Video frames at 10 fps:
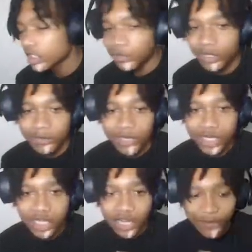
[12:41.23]
Spam me in
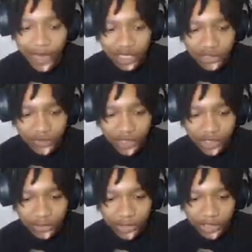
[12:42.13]
the chat if y'all actually wanna
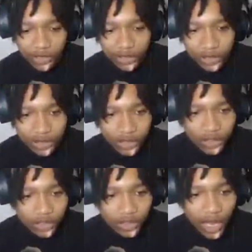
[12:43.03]
hear it, man.
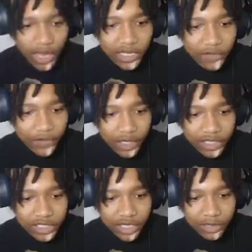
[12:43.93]
I need a
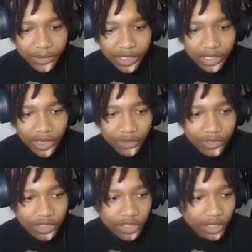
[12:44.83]
fucking center, bro. Like,
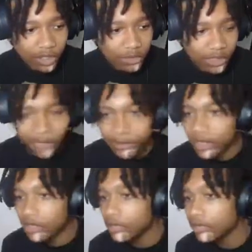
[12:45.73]
what's good with it,
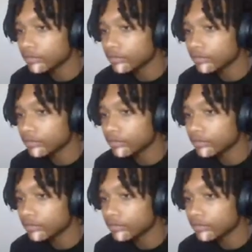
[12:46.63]
bro?